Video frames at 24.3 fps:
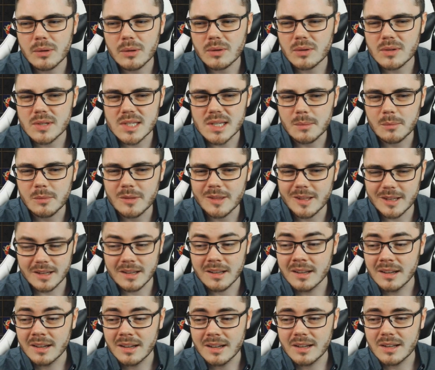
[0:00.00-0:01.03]
build or something.
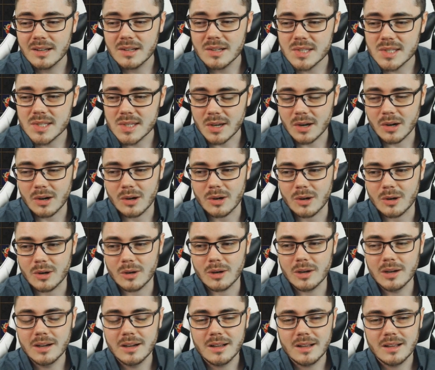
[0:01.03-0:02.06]
So,